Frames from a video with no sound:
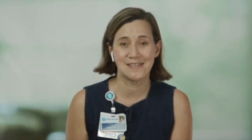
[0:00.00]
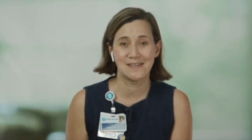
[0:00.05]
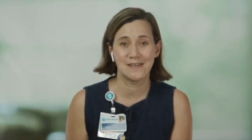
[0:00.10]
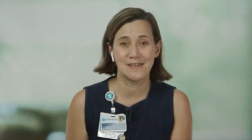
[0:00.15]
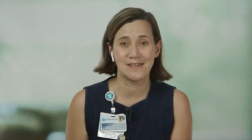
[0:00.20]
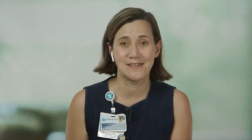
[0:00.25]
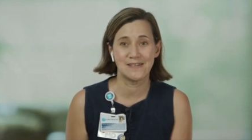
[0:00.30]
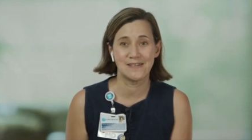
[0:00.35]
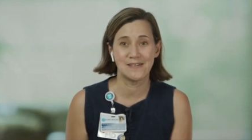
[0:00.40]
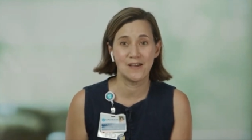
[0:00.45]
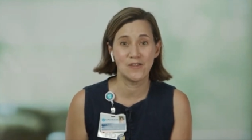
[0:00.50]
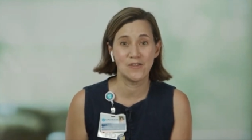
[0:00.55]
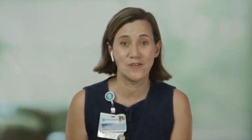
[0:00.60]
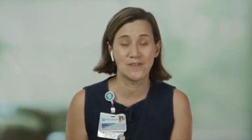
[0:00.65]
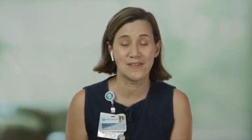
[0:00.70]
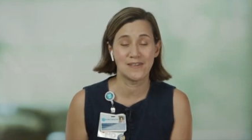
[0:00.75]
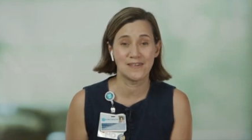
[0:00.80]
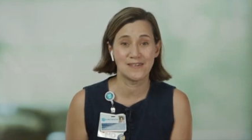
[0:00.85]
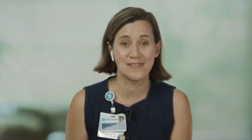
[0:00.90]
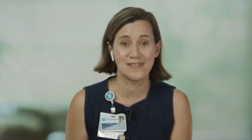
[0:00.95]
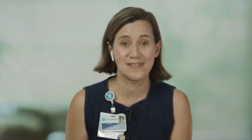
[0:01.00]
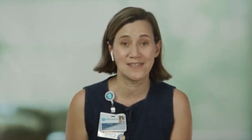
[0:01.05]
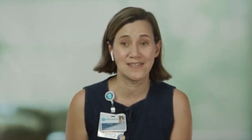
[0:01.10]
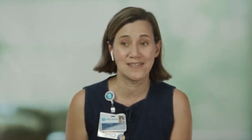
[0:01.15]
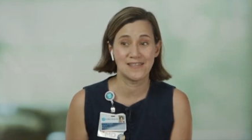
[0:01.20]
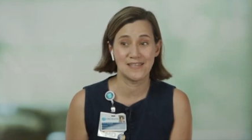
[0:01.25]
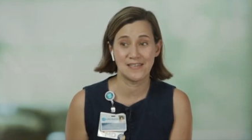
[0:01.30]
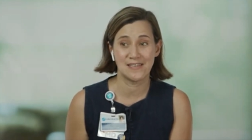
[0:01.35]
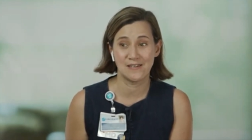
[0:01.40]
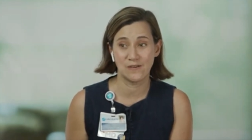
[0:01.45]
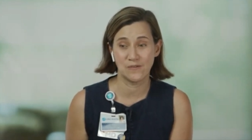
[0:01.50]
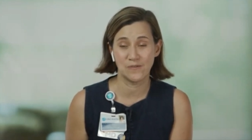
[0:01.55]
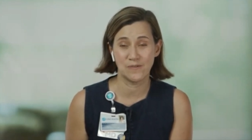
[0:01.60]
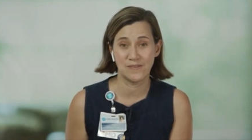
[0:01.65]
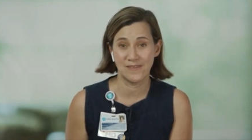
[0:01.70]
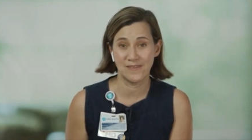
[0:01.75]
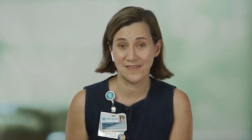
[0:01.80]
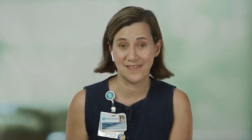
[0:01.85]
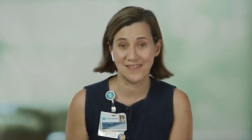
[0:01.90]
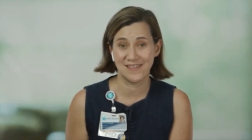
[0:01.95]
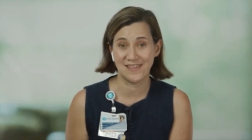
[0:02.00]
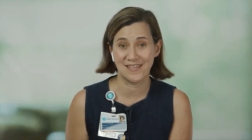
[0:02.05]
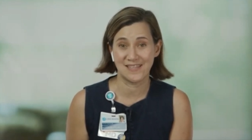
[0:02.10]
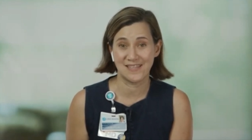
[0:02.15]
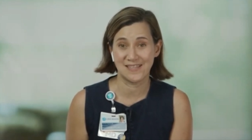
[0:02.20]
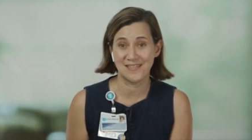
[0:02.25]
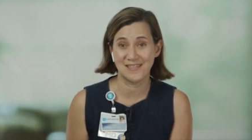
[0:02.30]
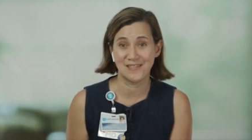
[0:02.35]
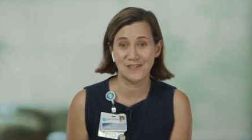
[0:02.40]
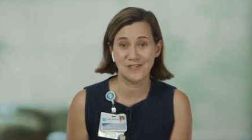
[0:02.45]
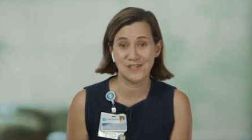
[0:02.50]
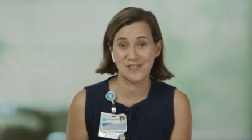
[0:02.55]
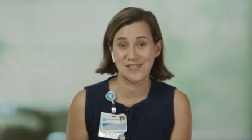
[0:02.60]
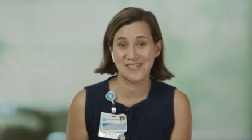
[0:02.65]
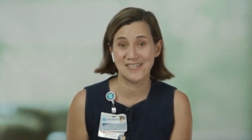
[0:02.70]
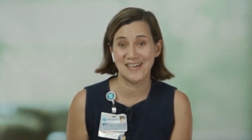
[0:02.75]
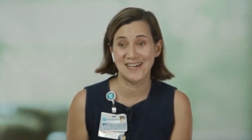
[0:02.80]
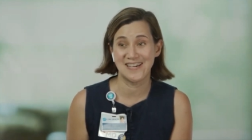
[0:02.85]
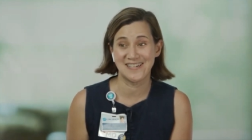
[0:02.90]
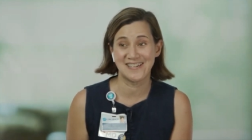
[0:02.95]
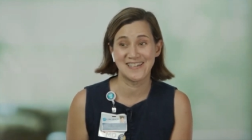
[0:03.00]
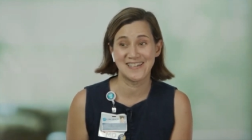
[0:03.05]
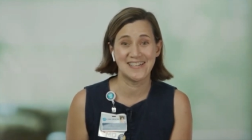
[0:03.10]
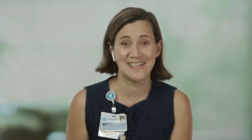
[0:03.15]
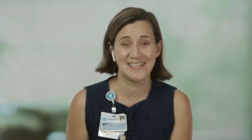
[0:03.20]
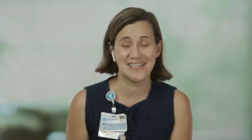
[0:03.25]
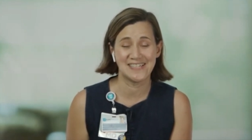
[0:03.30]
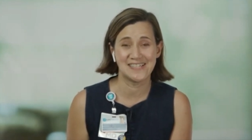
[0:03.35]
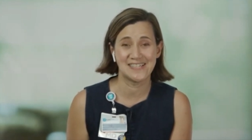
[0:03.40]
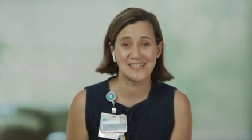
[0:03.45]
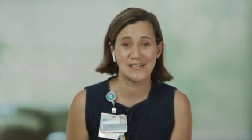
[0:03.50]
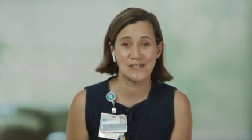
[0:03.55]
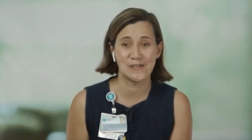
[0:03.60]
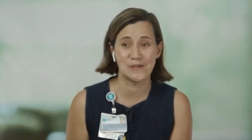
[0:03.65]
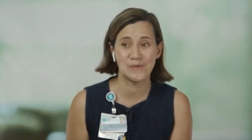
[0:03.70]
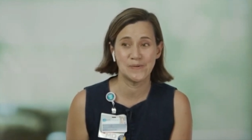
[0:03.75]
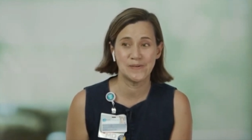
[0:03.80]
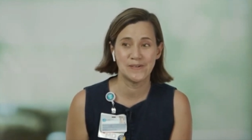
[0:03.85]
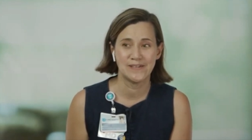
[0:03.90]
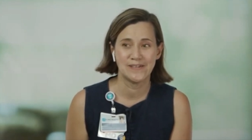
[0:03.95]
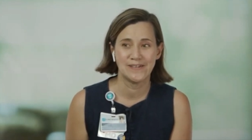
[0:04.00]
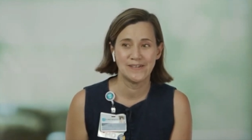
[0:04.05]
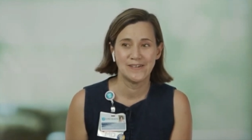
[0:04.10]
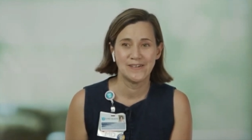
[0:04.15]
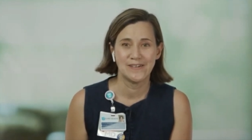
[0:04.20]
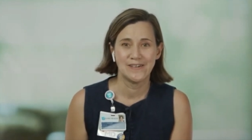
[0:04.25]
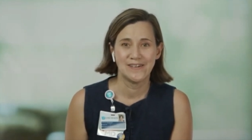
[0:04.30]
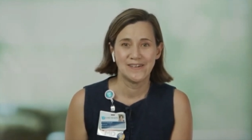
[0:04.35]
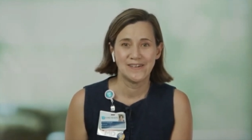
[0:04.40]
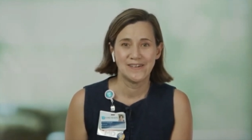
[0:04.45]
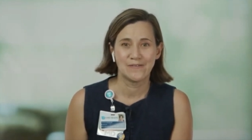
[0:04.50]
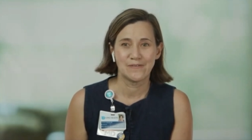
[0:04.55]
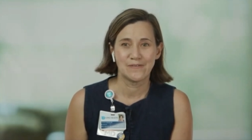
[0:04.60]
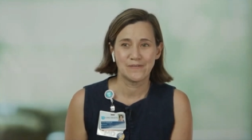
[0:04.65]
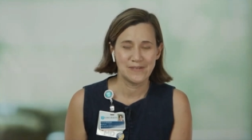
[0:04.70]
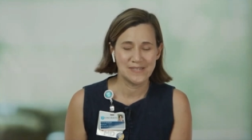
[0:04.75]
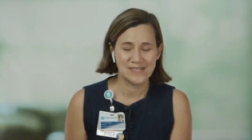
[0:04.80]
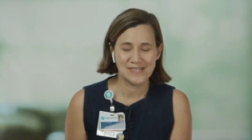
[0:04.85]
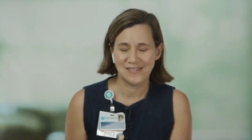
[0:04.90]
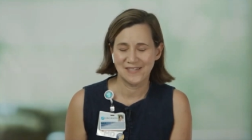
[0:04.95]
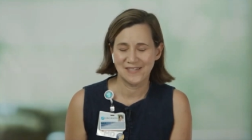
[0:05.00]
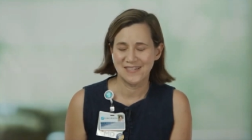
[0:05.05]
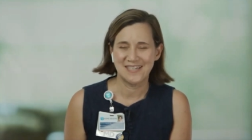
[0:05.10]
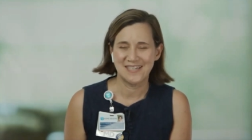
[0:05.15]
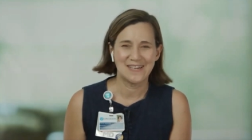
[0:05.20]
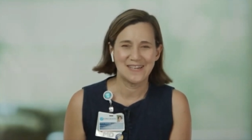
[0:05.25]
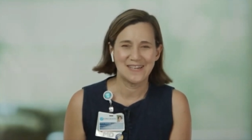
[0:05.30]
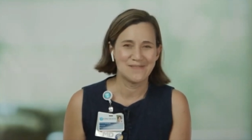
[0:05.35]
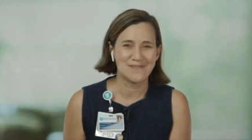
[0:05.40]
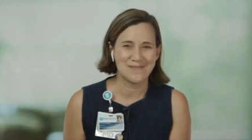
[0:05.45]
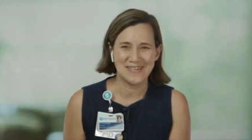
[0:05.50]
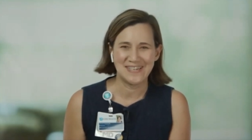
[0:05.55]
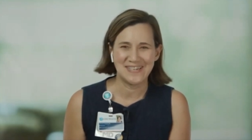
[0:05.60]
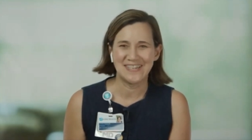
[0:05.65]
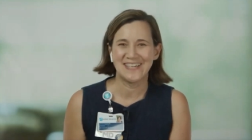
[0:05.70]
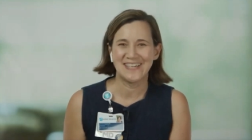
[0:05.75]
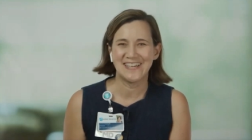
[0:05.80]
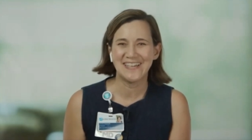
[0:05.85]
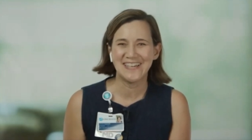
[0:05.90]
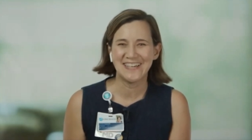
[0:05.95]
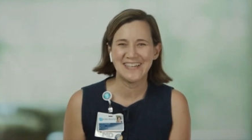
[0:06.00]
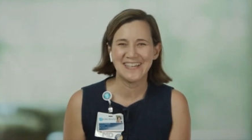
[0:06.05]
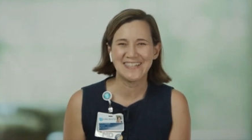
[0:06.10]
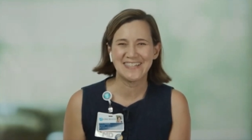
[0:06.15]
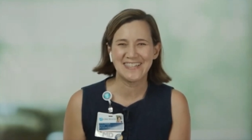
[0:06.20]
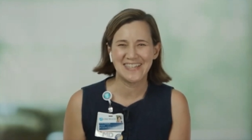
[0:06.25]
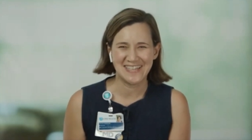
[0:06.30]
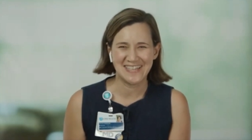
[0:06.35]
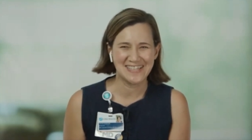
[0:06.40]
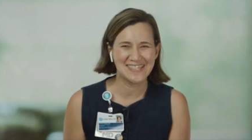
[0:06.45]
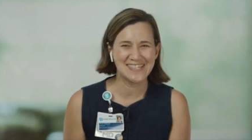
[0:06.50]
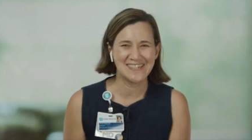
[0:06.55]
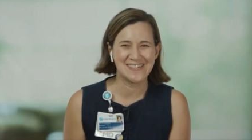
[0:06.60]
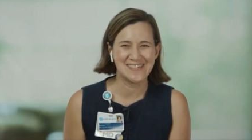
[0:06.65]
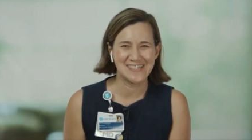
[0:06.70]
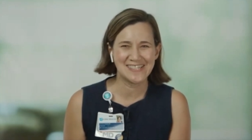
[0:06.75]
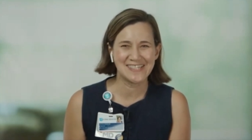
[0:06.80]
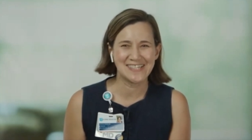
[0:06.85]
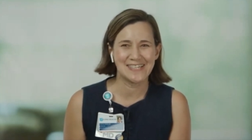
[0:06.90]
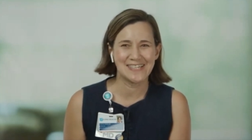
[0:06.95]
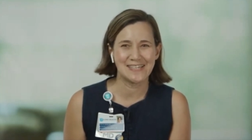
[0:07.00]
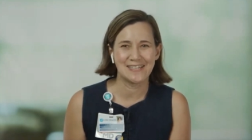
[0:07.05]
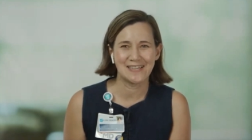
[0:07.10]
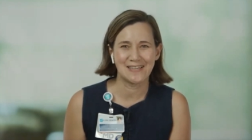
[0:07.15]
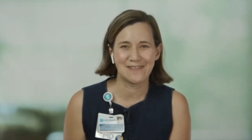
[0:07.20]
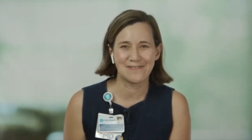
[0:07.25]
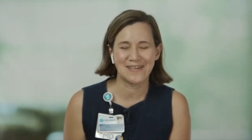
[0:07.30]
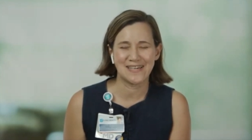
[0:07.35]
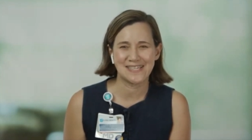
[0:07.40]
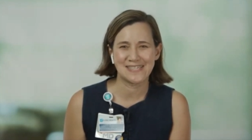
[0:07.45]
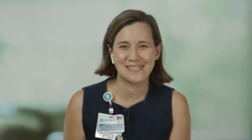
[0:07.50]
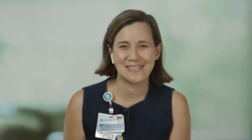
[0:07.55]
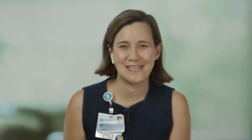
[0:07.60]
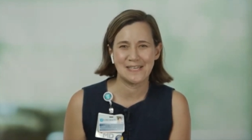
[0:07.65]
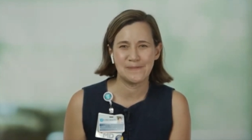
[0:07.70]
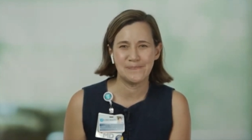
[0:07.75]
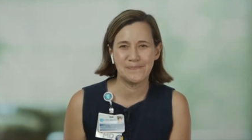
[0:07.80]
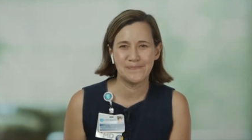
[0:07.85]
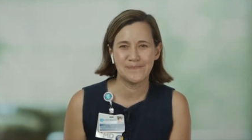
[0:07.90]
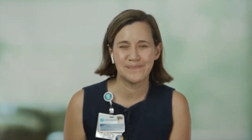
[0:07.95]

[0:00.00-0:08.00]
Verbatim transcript: and, other than you know that they're just young and so we still need everybody to take it seriously and get the vaccine